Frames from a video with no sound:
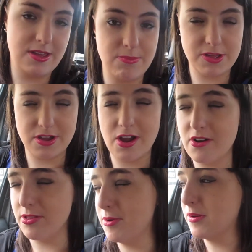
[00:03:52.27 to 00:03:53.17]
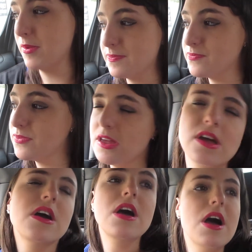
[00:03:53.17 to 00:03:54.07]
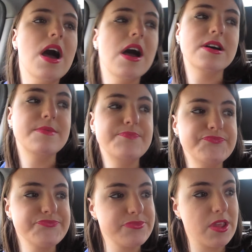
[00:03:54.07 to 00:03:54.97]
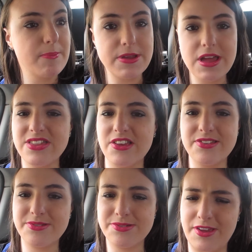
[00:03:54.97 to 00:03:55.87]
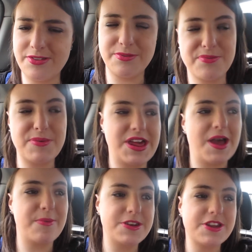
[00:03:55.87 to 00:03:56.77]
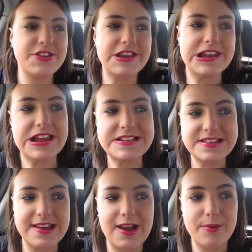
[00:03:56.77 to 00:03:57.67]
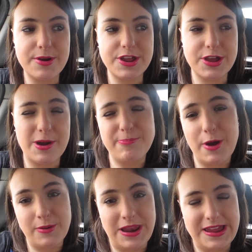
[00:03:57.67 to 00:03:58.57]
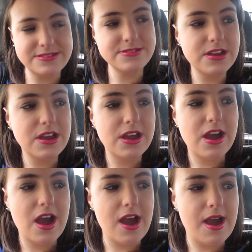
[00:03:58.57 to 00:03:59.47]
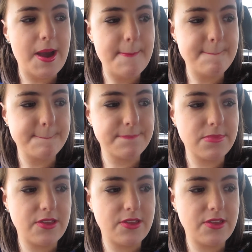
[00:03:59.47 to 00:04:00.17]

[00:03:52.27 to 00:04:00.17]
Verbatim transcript: in the car at the moment. Um, but yeah, that's that's what's been happening. I think later we're going to go bowling. Um,